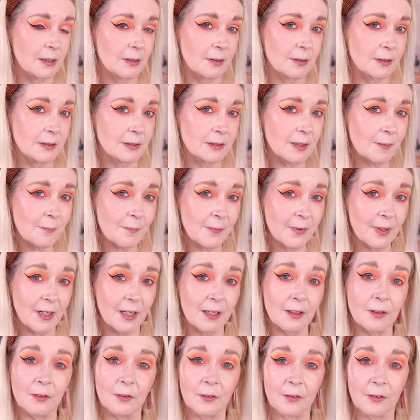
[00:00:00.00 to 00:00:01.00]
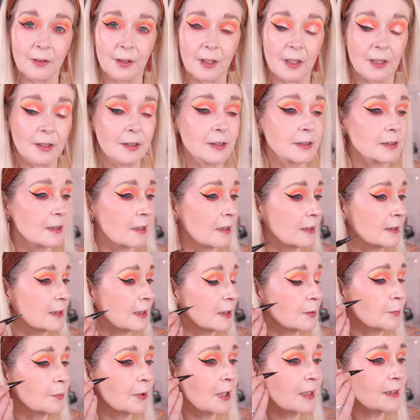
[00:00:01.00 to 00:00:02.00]
Something along those lines.
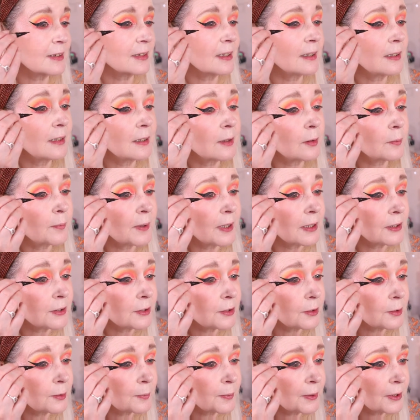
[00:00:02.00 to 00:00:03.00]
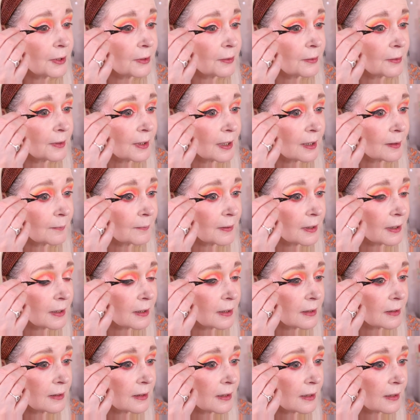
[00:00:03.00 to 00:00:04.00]
It's perhaps a little bit too puny. I might
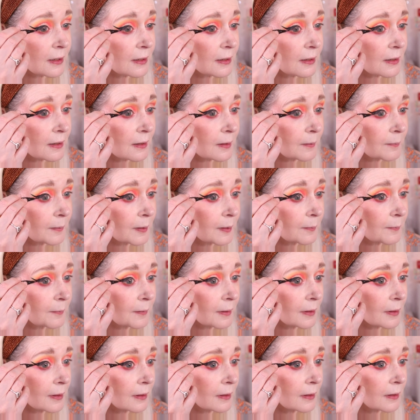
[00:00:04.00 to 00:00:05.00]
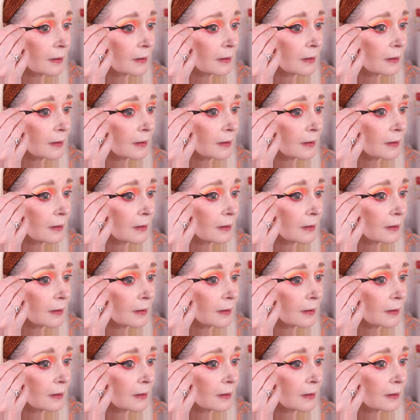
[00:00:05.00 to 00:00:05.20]
need it a little bit bigger.